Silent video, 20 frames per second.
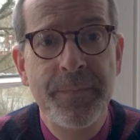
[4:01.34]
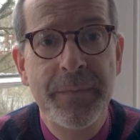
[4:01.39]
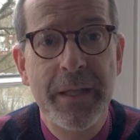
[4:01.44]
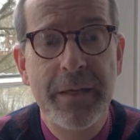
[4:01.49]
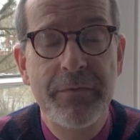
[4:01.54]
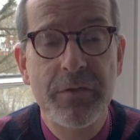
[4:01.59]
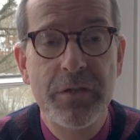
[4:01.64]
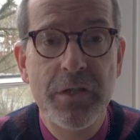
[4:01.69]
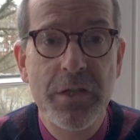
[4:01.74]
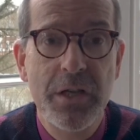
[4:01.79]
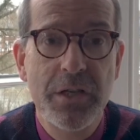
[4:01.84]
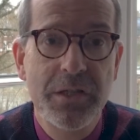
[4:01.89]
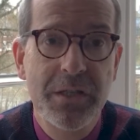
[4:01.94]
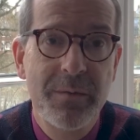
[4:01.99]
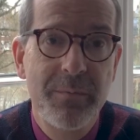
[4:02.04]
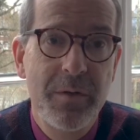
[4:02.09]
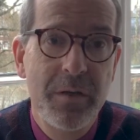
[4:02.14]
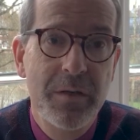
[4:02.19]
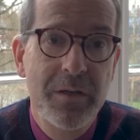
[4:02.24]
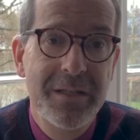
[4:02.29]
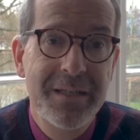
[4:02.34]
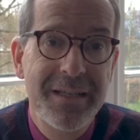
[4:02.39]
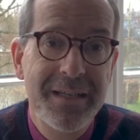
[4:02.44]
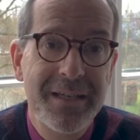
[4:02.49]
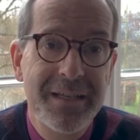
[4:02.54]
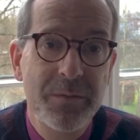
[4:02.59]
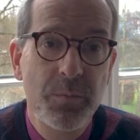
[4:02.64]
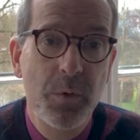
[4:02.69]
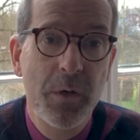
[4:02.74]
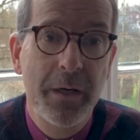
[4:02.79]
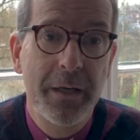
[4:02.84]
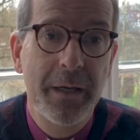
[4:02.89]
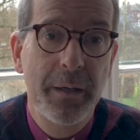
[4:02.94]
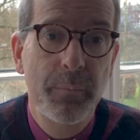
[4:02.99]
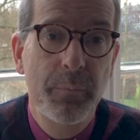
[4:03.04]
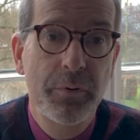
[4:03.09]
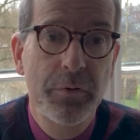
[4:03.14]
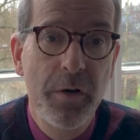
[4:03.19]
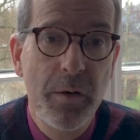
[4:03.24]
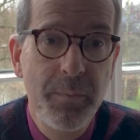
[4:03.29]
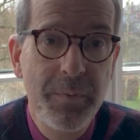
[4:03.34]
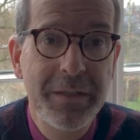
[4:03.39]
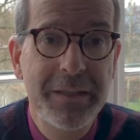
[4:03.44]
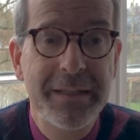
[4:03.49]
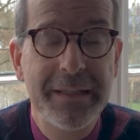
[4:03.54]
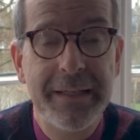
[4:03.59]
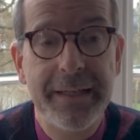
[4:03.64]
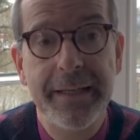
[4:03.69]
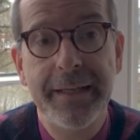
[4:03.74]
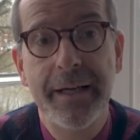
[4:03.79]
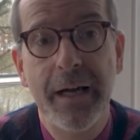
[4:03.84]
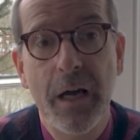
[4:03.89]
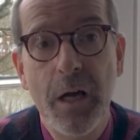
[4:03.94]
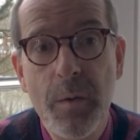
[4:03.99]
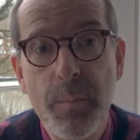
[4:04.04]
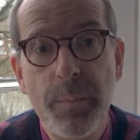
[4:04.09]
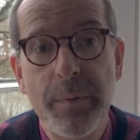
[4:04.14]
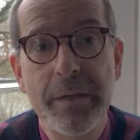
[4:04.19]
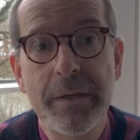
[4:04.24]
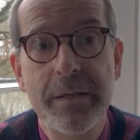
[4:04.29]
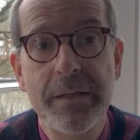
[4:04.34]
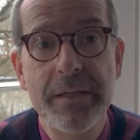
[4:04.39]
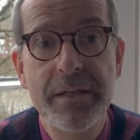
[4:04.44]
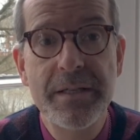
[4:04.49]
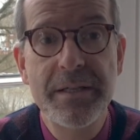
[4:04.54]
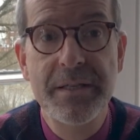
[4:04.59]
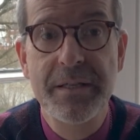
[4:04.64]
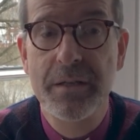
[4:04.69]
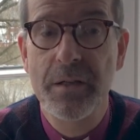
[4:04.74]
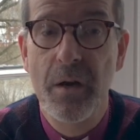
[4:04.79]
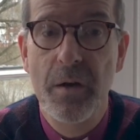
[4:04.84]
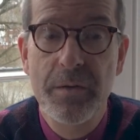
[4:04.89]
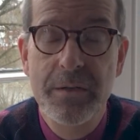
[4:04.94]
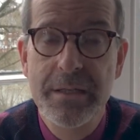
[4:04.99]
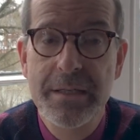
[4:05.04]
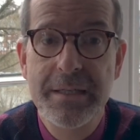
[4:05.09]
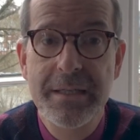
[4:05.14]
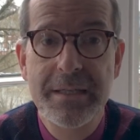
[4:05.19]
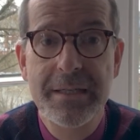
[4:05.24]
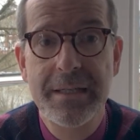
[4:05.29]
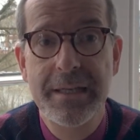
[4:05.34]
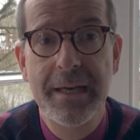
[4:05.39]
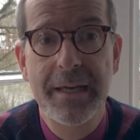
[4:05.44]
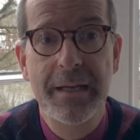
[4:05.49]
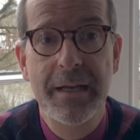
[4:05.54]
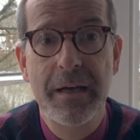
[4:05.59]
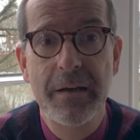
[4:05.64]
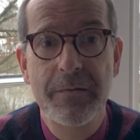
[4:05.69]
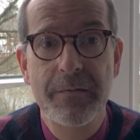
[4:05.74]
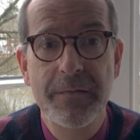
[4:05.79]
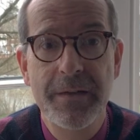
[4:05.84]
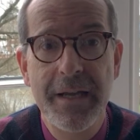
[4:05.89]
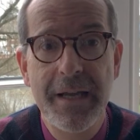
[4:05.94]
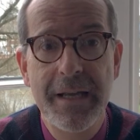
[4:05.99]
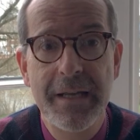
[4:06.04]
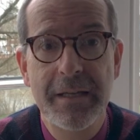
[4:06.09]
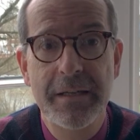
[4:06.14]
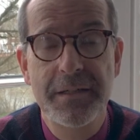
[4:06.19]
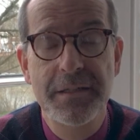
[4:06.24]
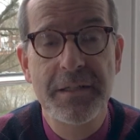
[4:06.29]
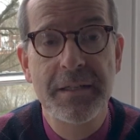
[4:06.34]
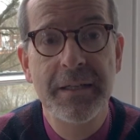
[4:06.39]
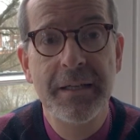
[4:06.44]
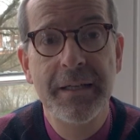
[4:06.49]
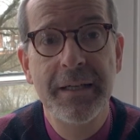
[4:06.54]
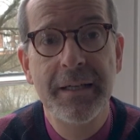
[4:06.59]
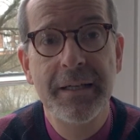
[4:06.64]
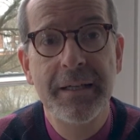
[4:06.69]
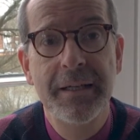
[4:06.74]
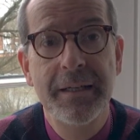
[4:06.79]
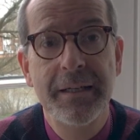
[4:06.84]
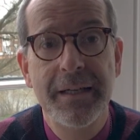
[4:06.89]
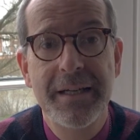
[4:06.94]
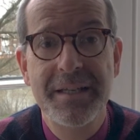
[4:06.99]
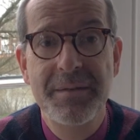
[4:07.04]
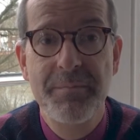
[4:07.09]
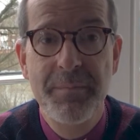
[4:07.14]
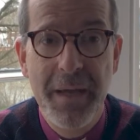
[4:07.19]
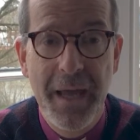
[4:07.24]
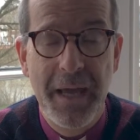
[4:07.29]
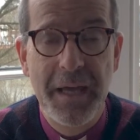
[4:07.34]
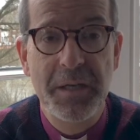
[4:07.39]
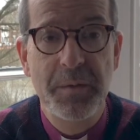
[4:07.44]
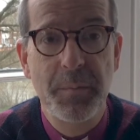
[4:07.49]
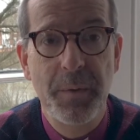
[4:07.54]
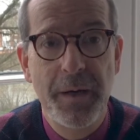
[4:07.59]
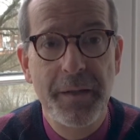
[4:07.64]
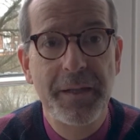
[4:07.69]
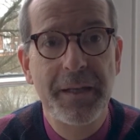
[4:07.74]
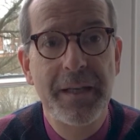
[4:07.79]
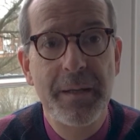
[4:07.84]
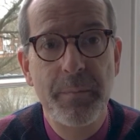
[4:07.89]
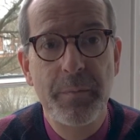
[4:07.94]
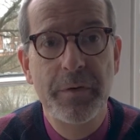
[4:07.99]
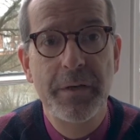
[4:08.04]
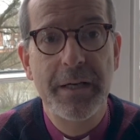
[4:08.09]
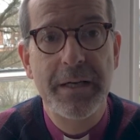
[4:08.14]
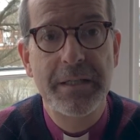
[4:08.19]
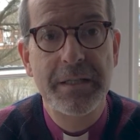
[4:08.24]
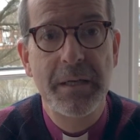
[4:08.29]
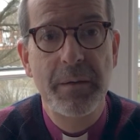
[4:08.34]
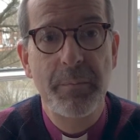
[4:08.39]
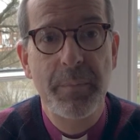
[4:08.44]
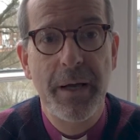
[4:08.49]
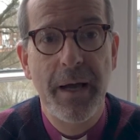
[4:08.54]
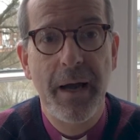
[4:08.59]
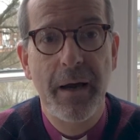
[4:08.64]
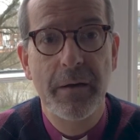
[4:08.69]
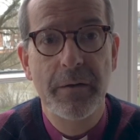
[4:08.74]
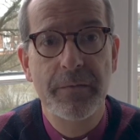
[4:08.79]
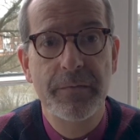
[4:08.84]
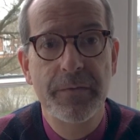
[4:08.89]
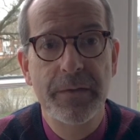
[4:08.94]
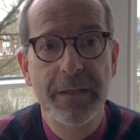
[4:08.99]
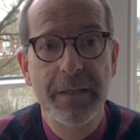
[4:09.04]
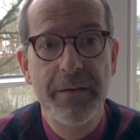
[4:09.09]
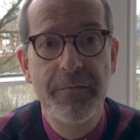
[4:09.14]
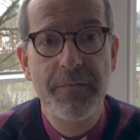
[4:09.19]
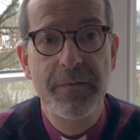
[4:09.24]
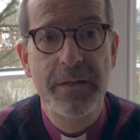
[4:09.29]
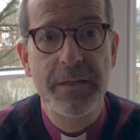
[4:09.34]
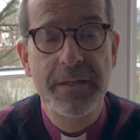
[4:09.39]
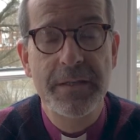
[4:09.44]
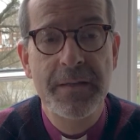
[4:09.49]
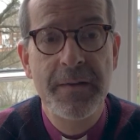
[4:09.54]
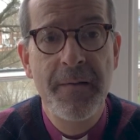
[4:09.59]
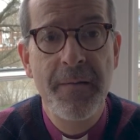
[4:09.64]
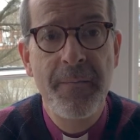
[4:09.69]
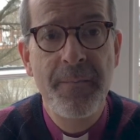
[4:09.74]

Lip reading: If a church community is working properly, openness and honesty in our failures is met by the liberating power of forgiveness.